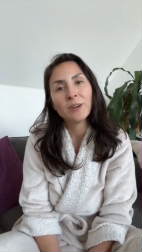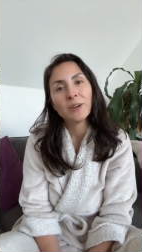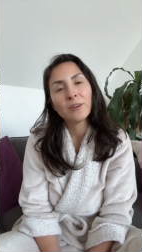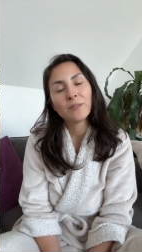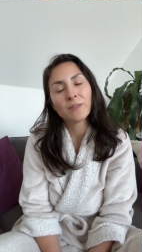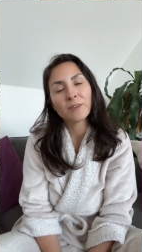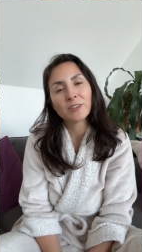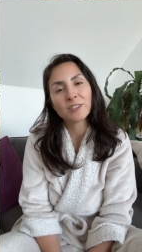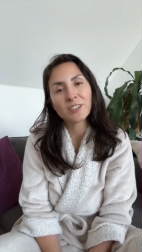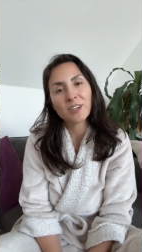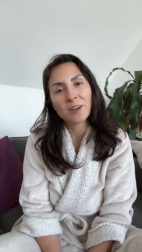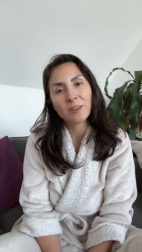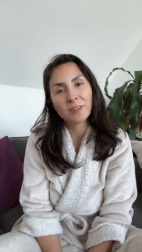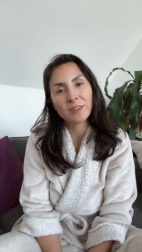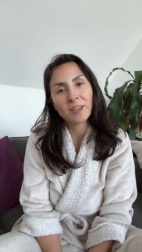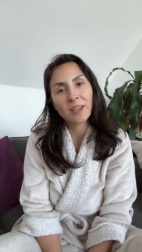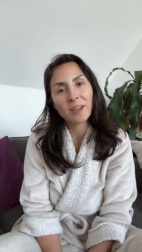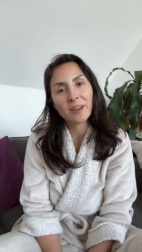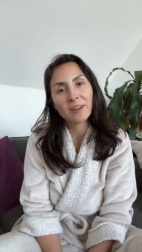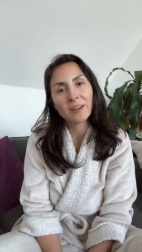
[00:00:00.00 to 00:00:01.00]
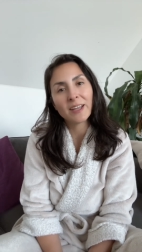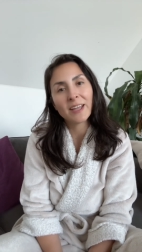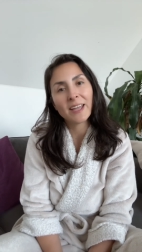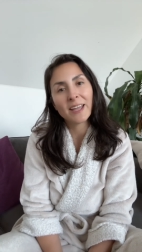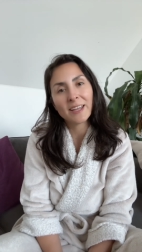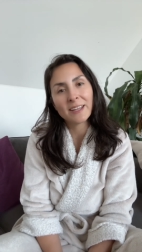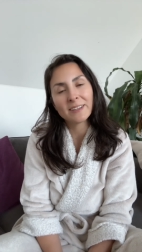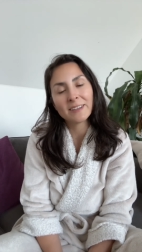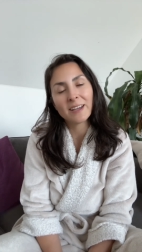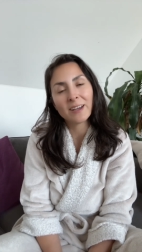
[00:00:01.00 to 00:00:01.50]
for childcare
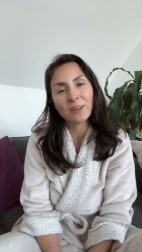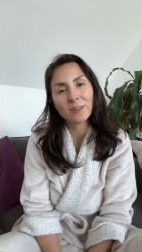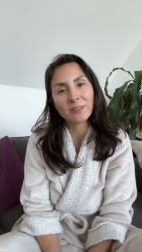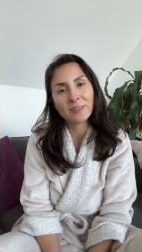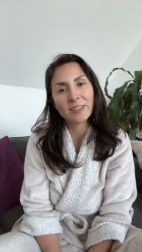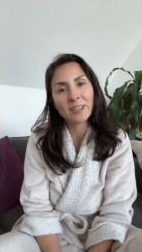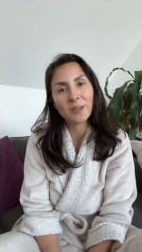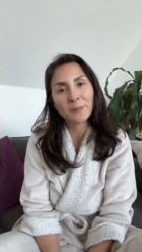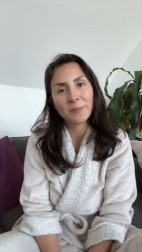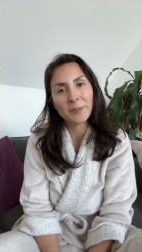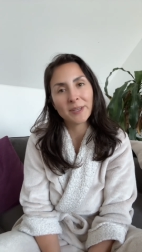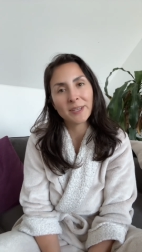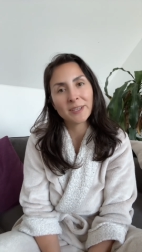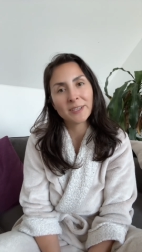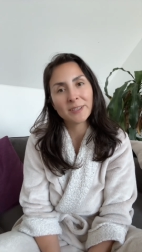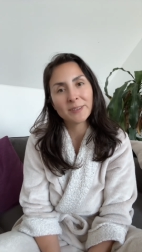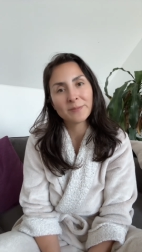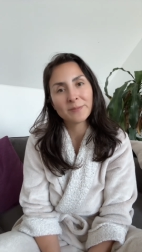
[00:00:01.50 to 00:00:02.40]
and housekeeping.